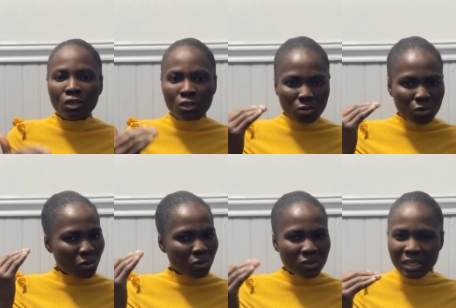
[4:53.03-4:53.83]
you want
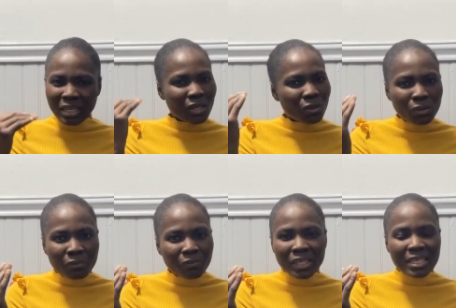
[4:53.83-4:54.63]
to consider a lot
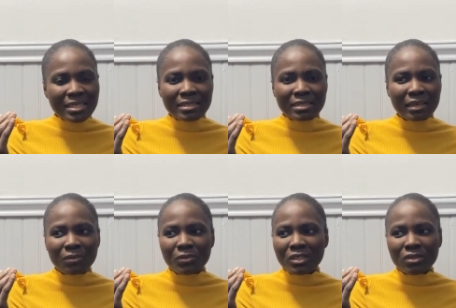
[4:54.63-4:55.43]
of things
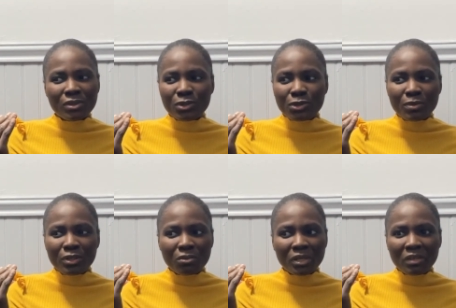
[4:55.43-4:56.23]
are we going to be
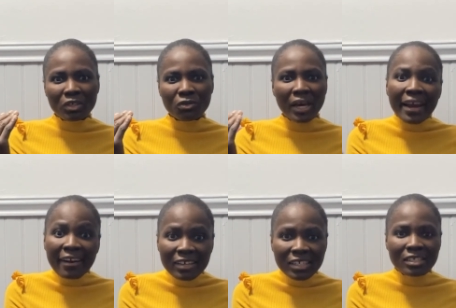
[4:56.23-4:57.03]
whatever you're
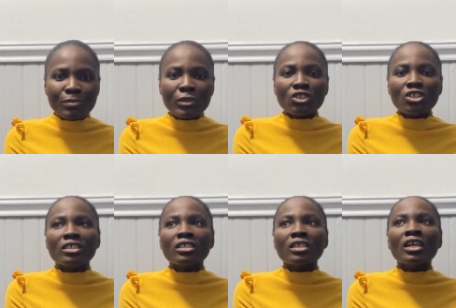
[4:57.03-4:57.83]
earning
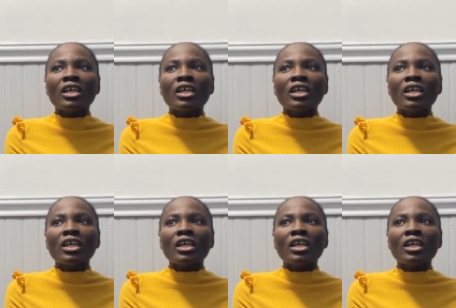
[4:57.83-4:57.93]
especially